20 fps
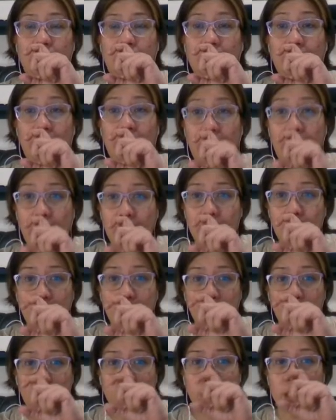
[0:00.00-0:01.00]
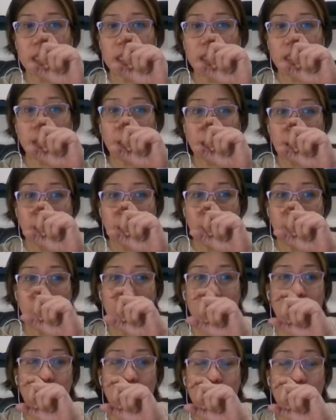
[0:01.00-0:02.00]
k, which is 3
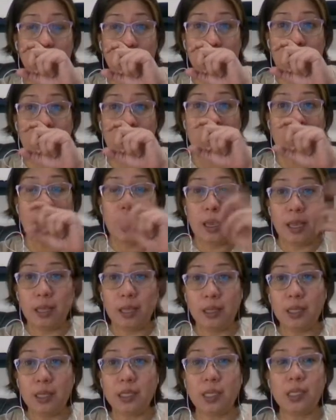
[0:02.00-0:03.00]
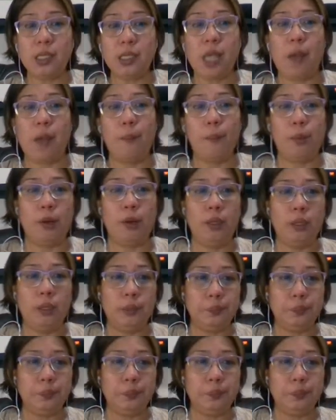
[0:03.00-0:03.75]
in this example,